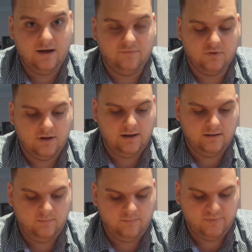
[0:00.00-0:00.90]
powerful
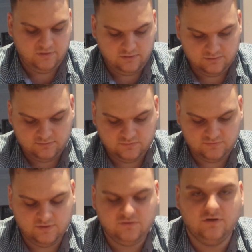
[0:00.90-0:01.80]
card. But you can
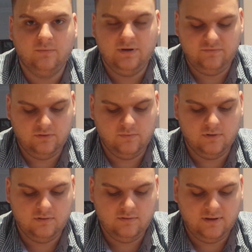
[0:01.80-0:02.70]
just search it whenever you
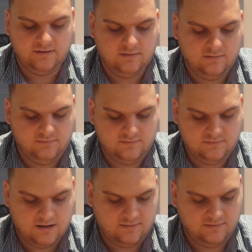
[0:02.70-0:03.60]
want. Like,
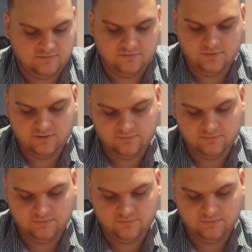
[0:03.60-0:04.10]
technically, there's still like